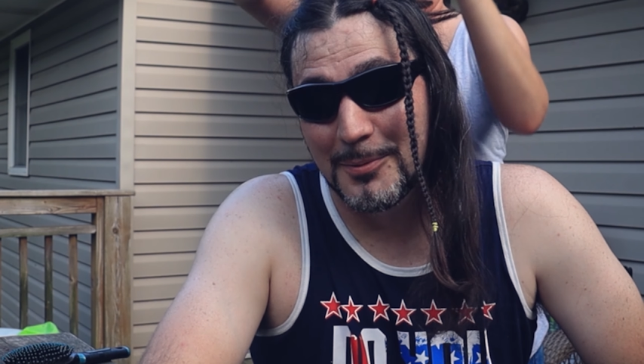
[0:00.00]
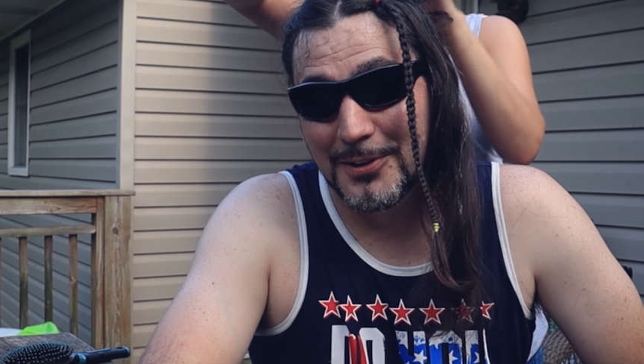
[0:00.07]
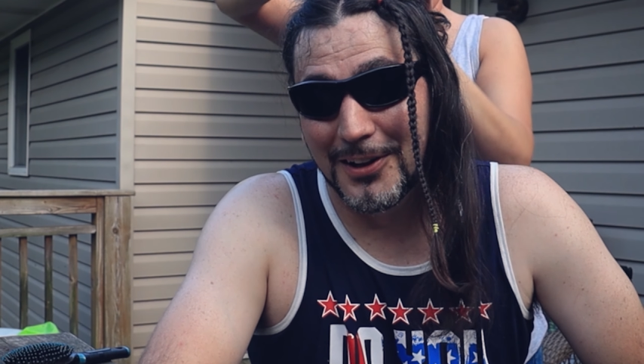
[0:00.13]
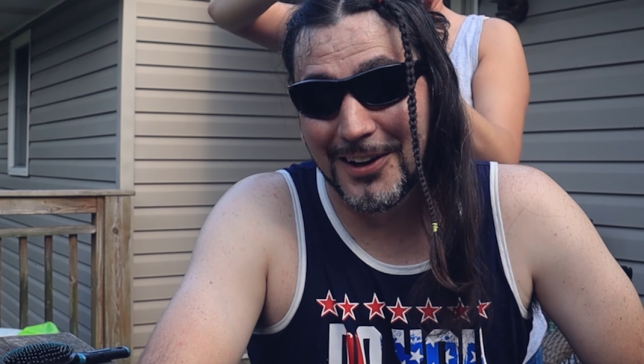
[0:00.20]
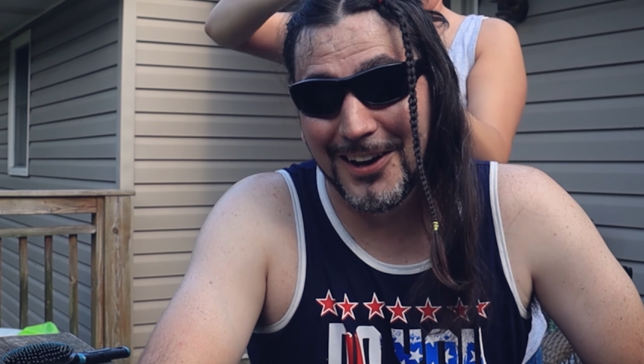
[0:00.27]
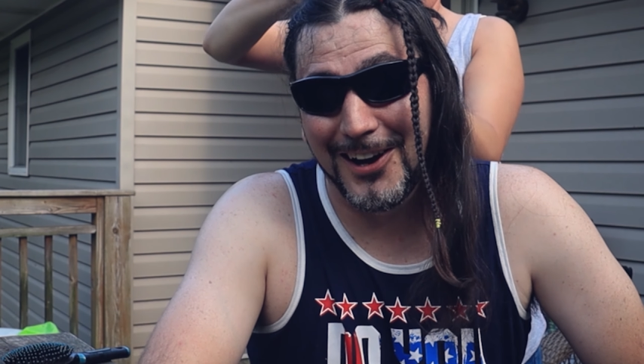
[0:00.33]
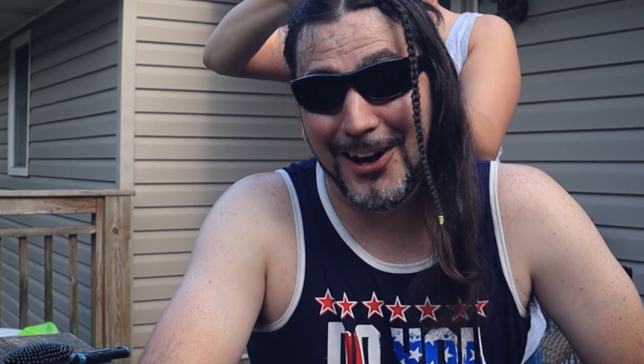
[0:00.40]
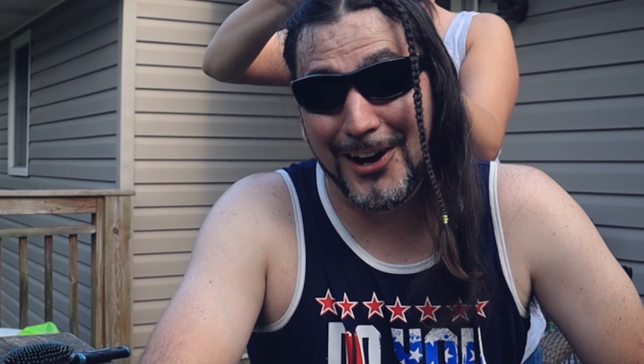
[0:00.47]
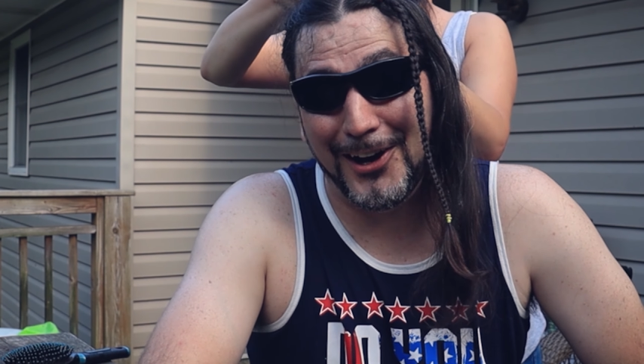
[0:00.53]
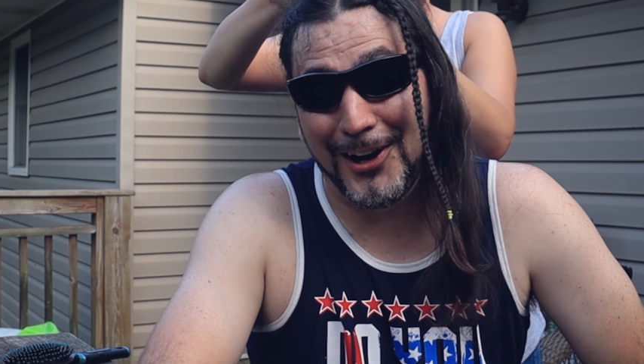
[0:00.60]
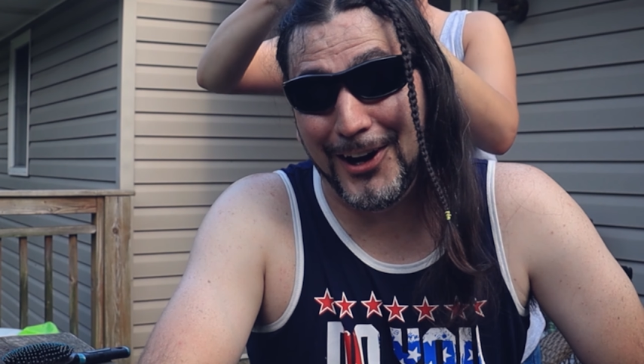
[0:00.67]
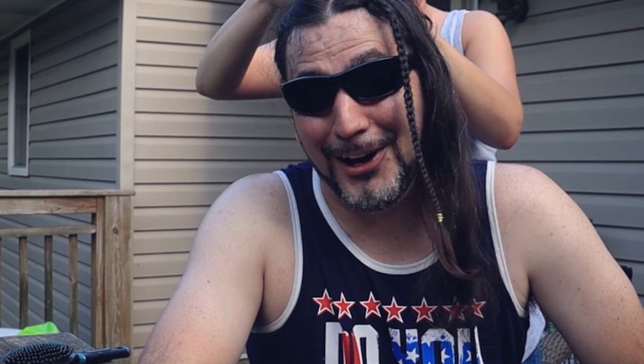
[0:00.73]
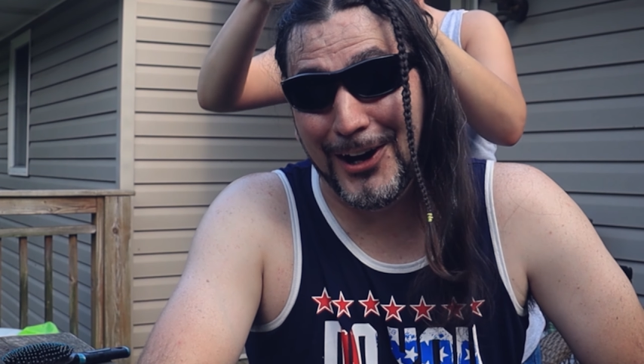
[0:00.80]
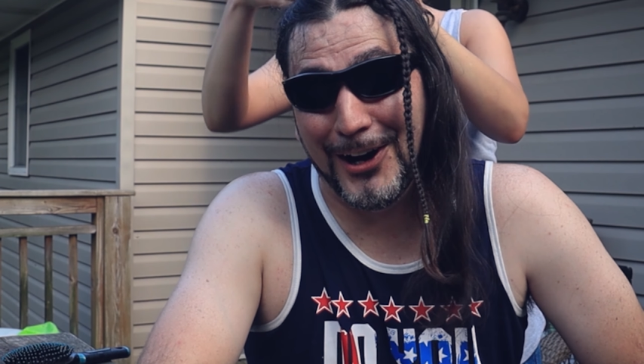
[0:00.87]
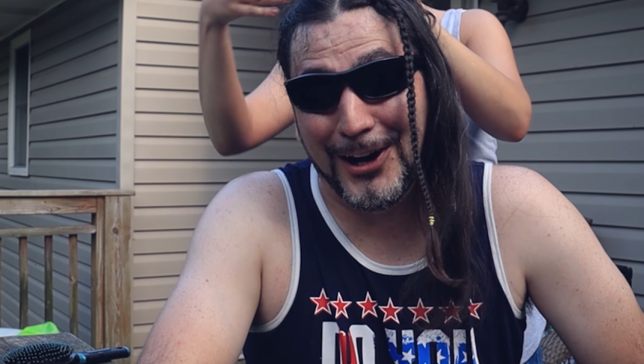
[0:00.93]

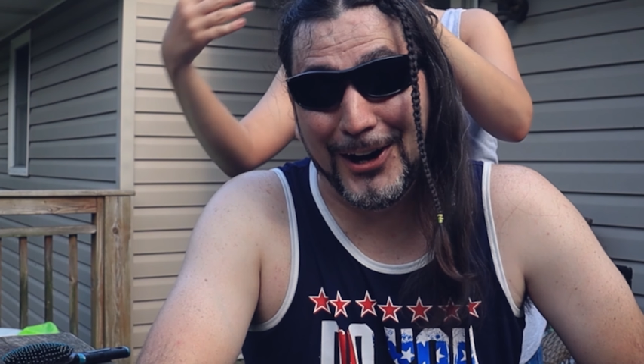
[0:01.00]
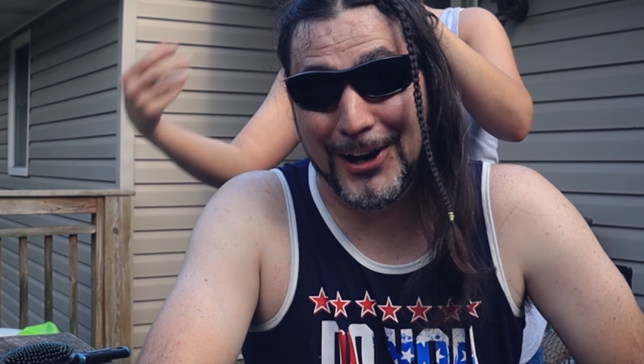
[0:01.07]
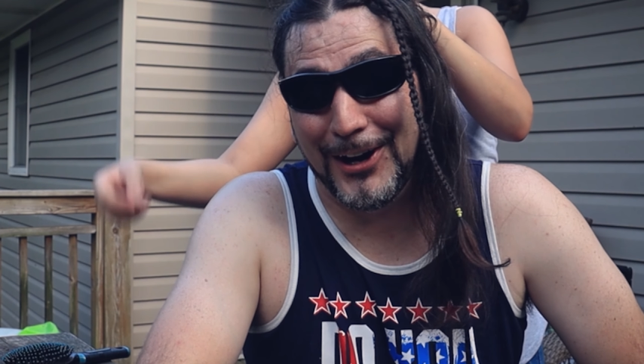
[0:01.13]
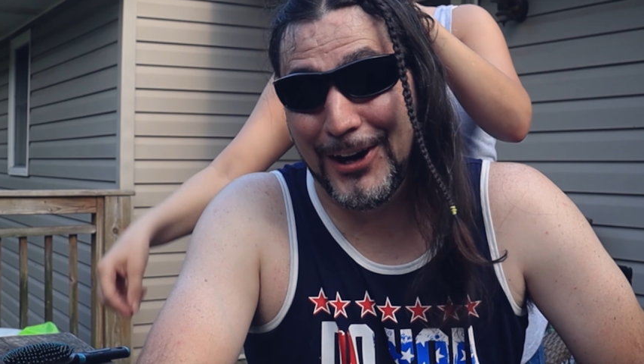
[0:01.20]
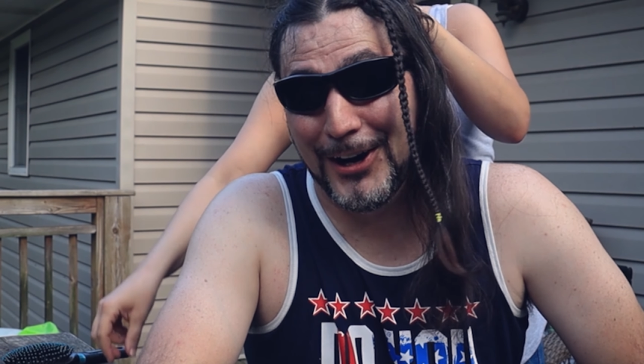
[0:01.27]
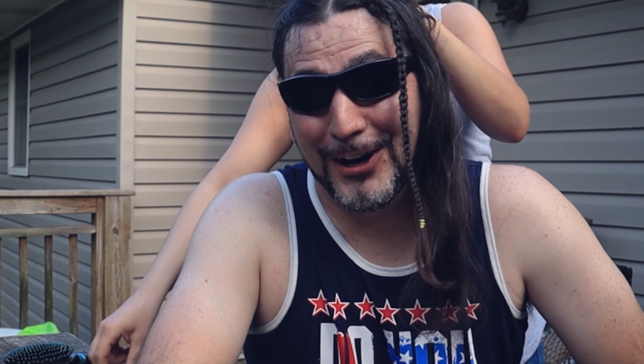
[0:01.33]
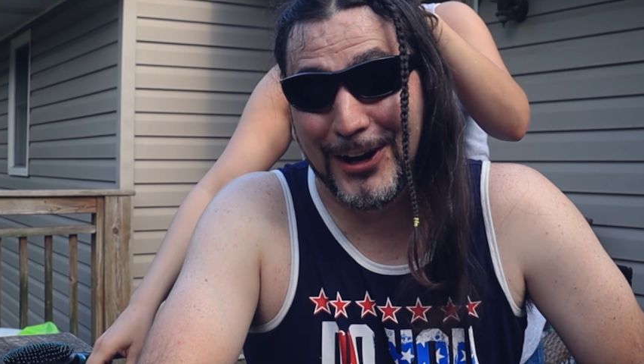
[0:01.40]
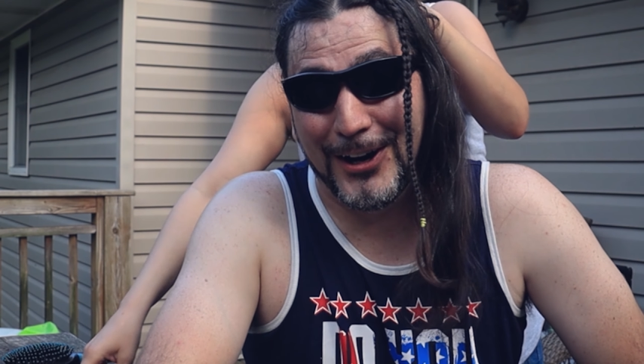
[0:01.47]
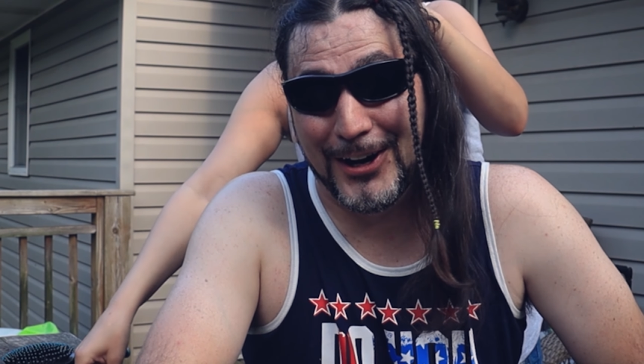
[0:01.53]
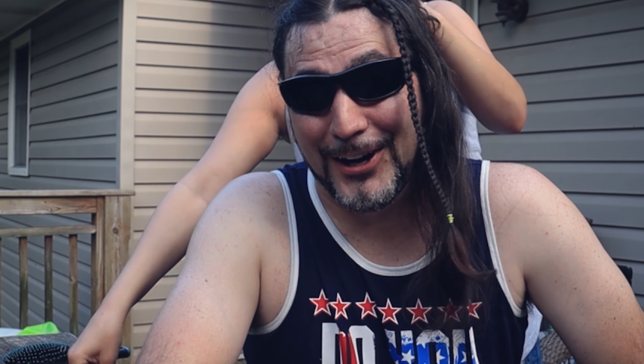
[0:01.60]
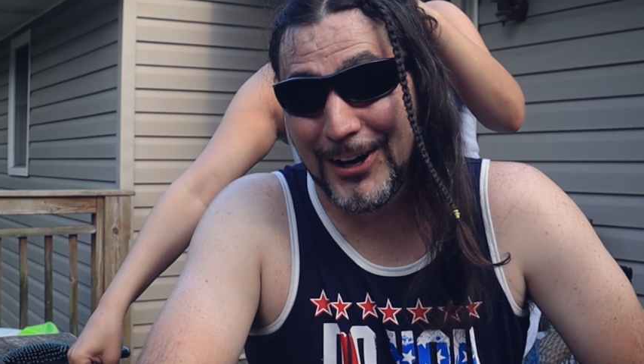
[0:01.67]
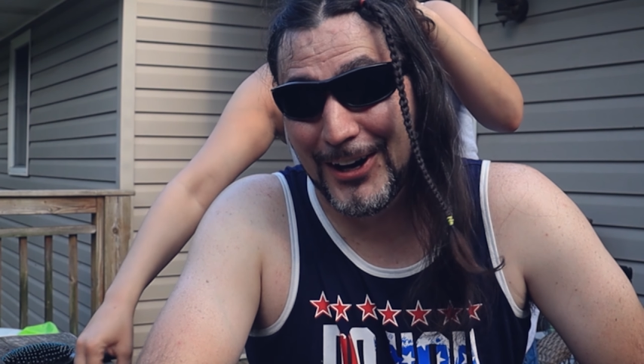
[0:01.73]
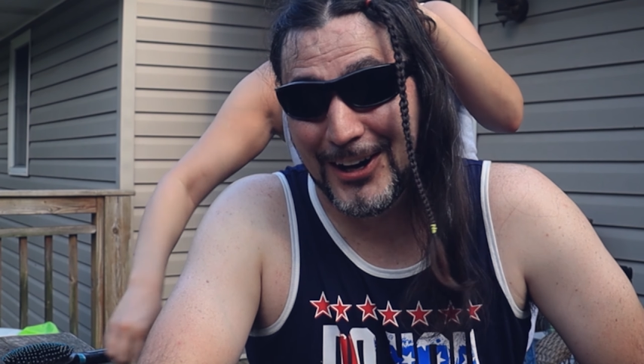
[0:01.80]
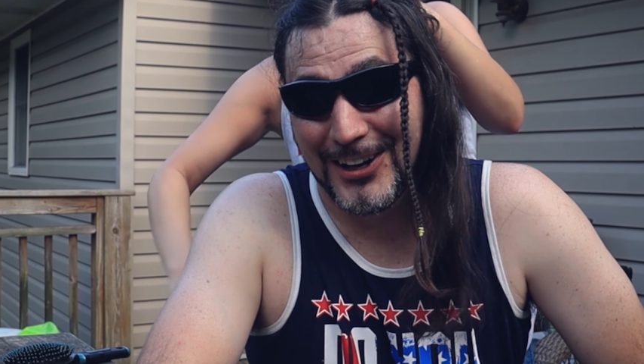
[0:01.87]
No,